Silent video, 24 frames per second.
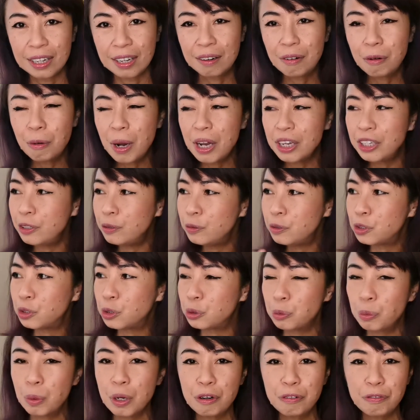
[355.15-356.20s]
oh, I used
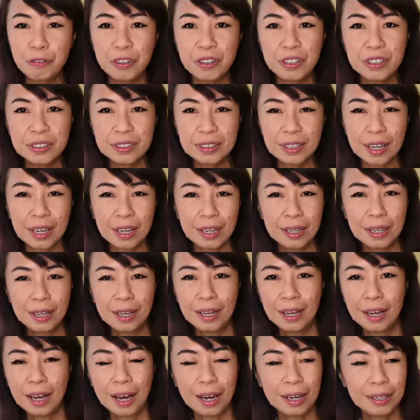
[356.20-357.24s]
to work for this guy.
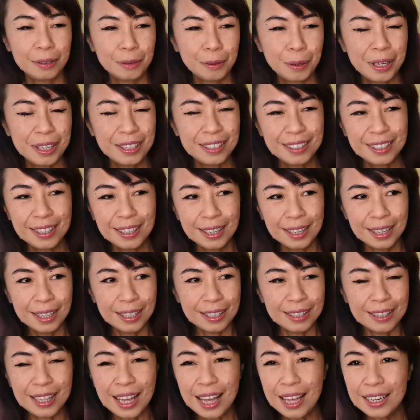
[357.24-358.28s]
I know. And
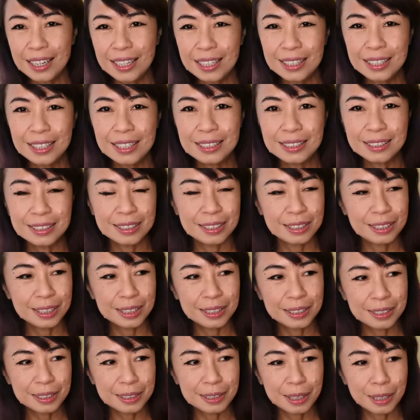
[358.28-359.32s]
that is
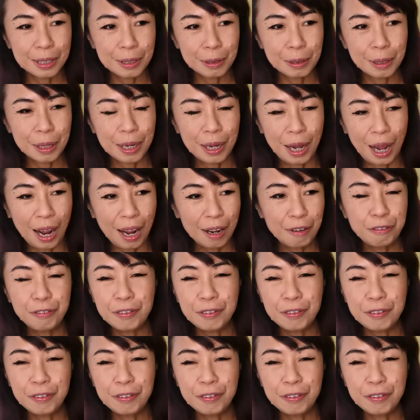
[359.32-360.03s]
just, I